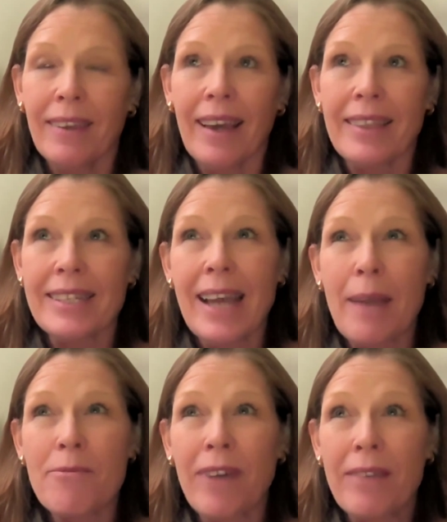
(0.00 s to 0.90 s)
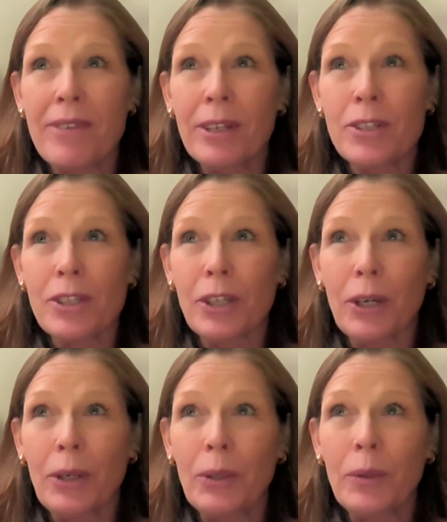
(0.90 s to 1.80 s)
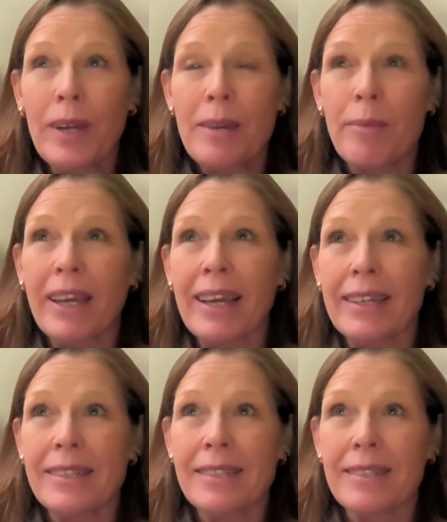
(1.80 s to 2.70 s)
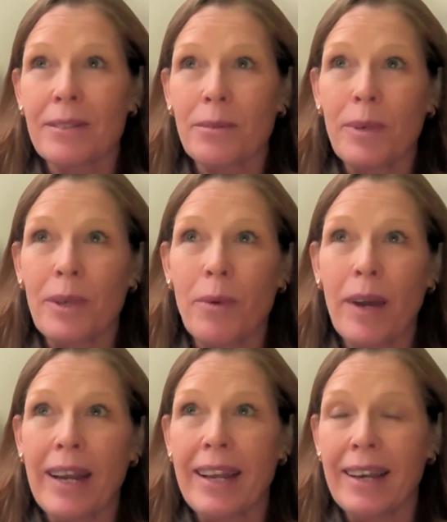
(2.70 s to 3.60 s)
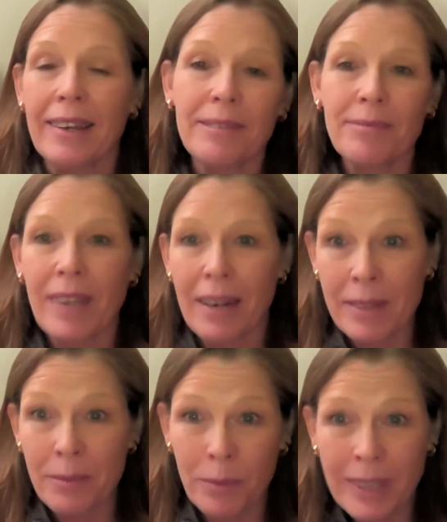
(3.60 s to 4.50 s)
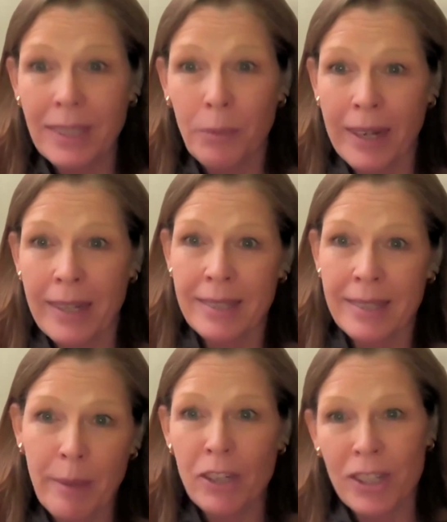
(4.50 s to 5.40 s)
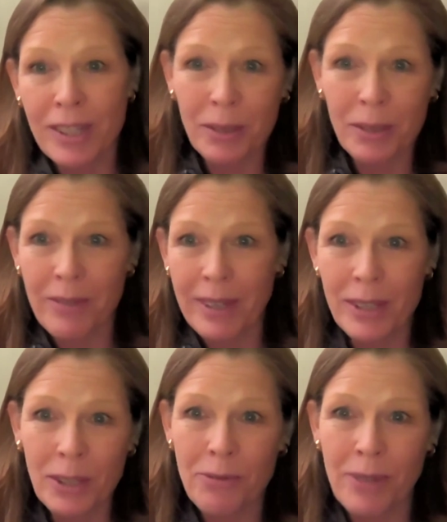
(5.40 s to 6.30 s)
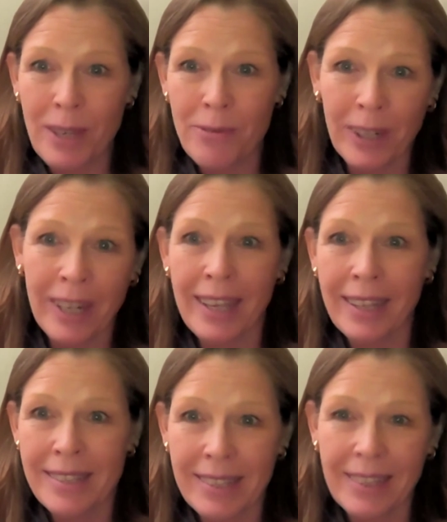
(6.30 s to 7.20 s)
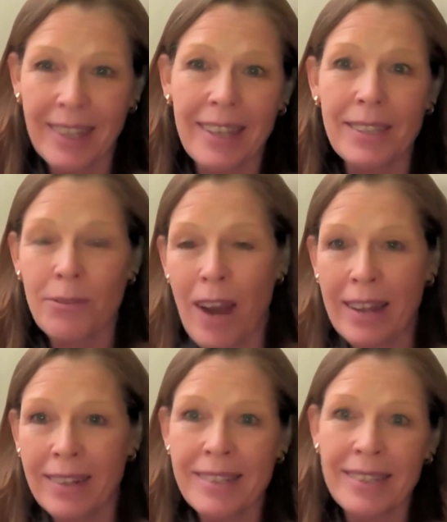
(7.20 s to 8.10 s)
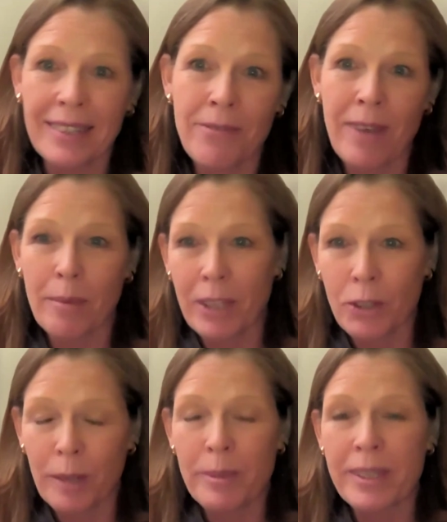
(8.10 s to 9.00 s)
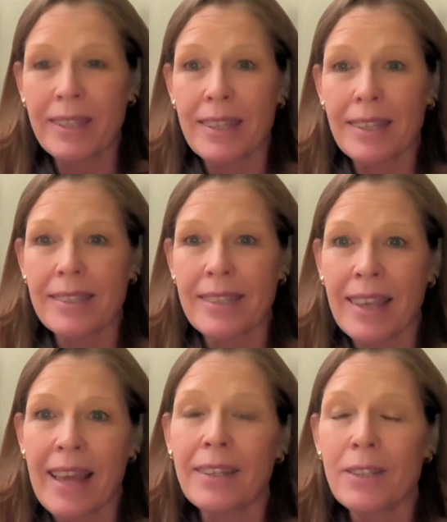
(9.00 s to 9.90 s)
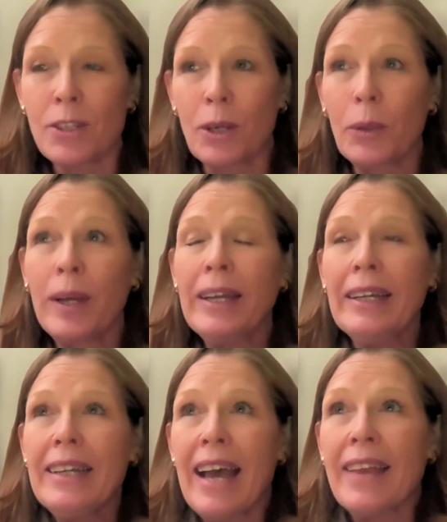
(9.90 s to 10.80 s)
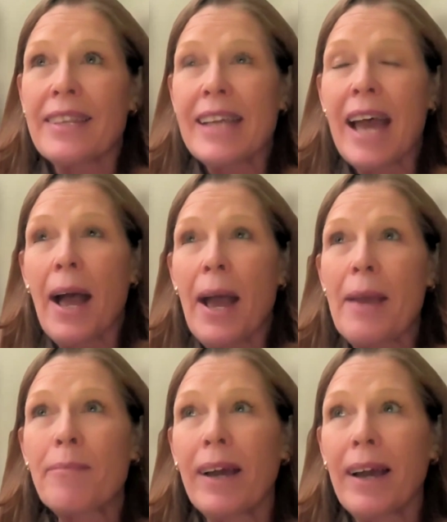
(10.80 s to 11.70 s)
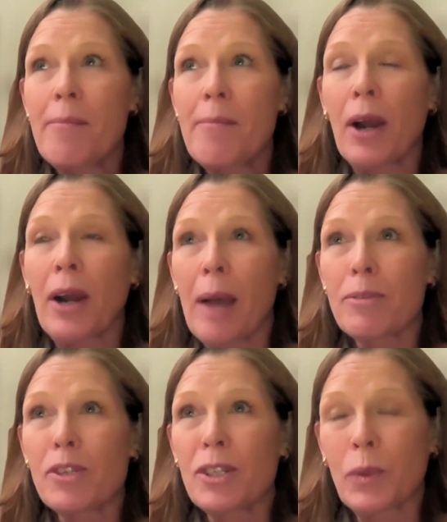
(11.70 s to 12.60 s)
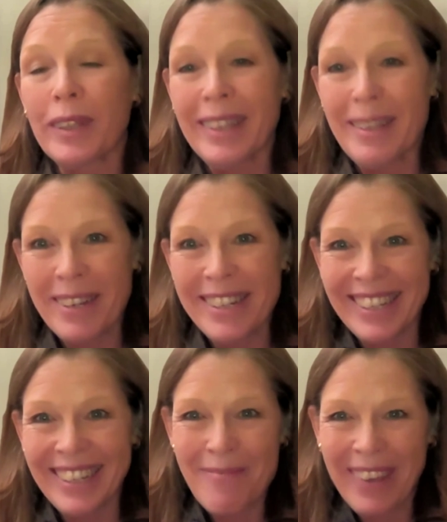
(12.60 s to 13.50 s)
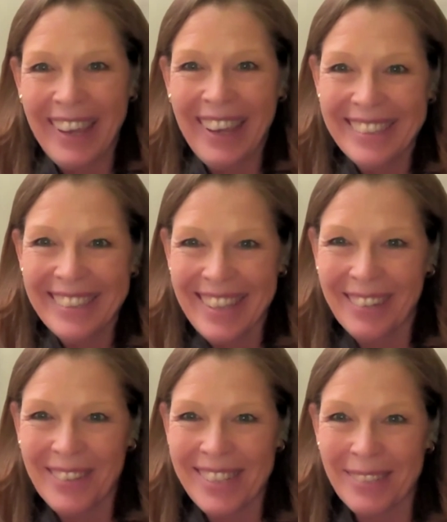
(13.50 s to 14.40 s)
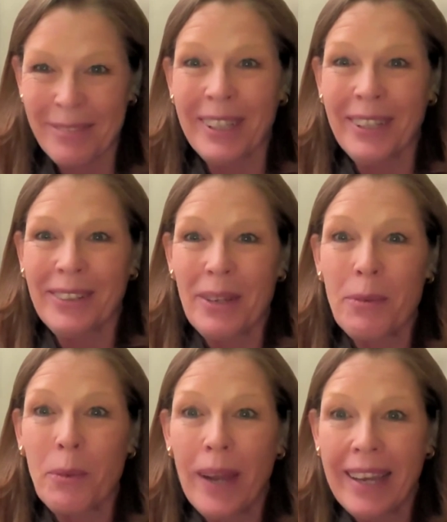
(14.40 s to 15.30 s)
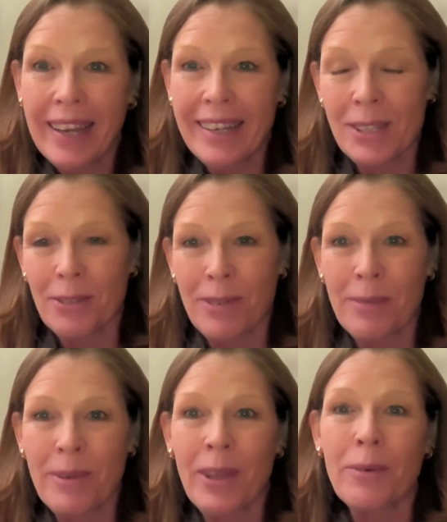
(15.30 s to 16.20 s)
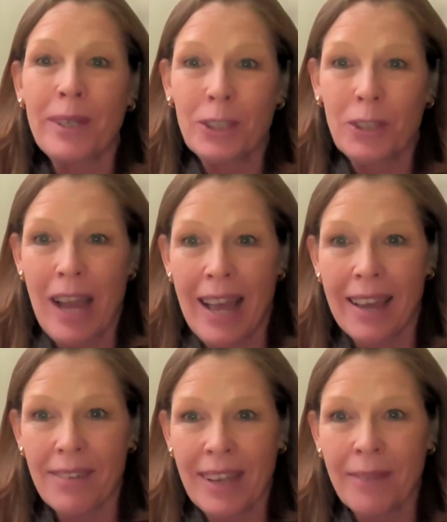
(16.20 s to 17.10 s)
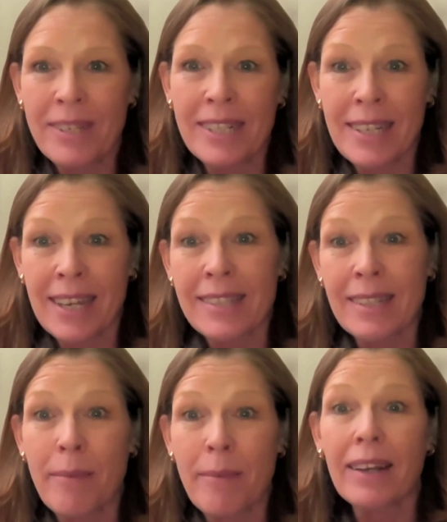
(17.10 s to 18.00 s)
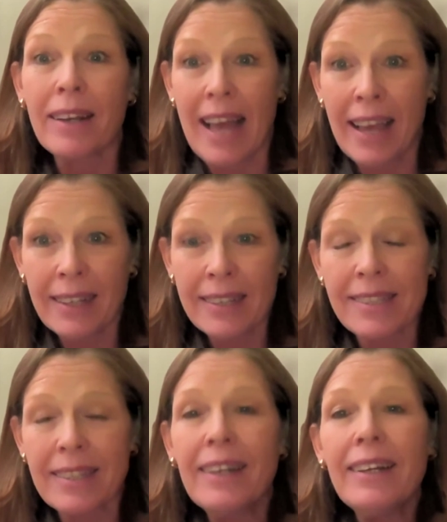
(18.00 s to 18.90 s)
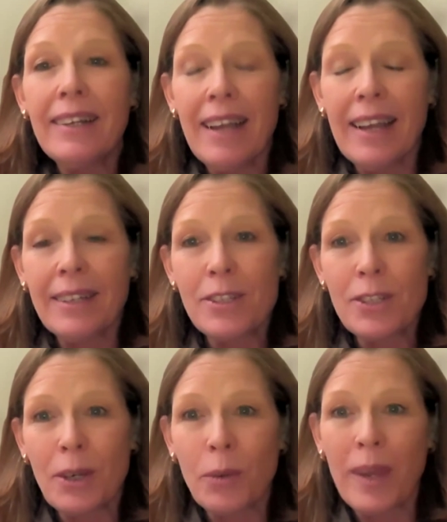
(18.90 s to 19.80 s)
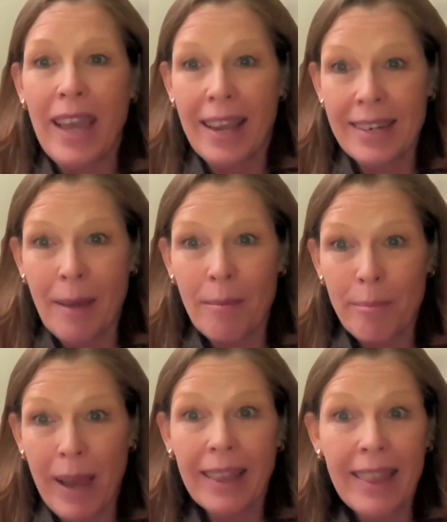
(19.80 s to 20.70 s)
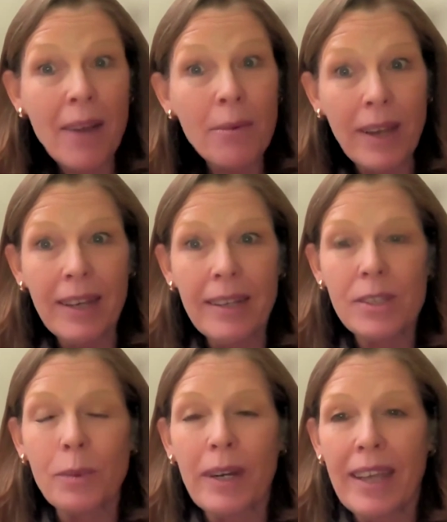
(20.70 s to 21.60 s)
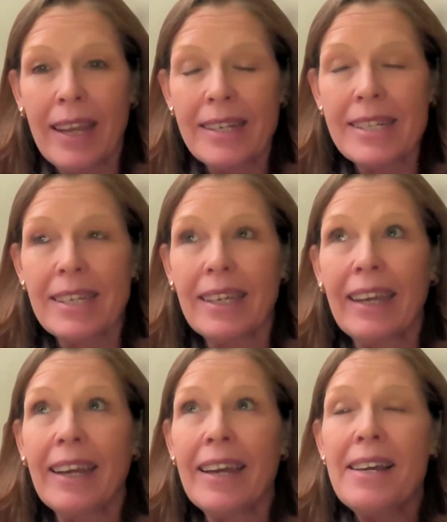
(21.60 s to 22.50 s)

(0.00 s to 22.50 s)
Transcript: At the time, 5 years ago, because we wanted we did want a spacious sort of SUV for kids and kids' friends and family trips and things like that. So at the time, our options were limited because there was really only one SUV with all-wheel drive, and that was a Tesla Model X. And so we ended up buying that one in 2018.